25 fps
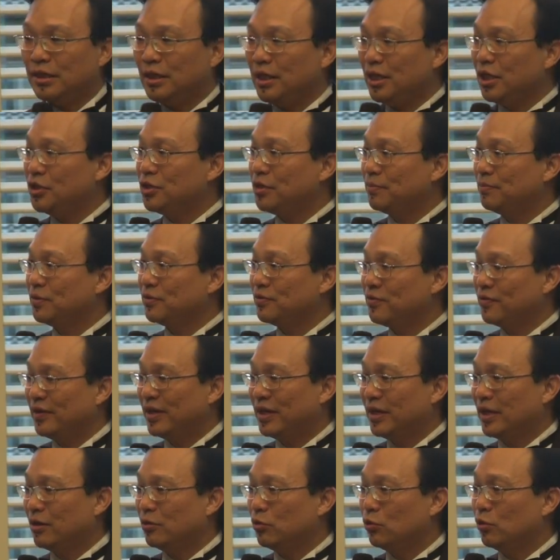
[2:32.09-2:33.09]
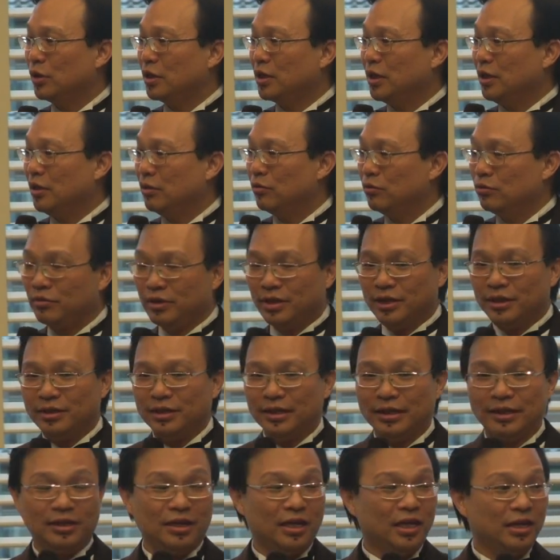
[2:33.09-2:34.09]
the Asia Pacific Networking Group
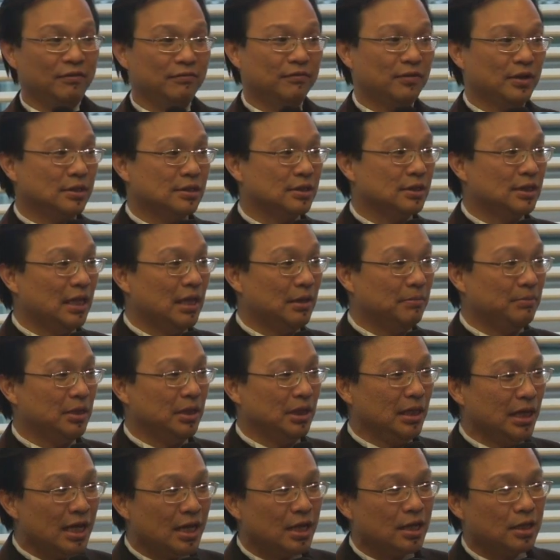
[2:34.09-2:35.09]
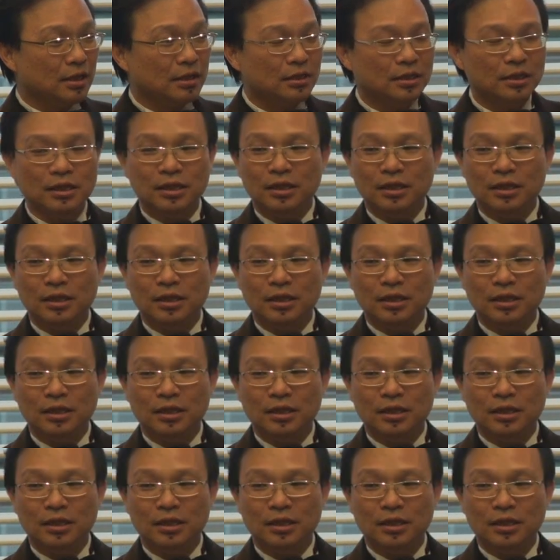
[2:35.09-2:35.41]
that gave us APNIC.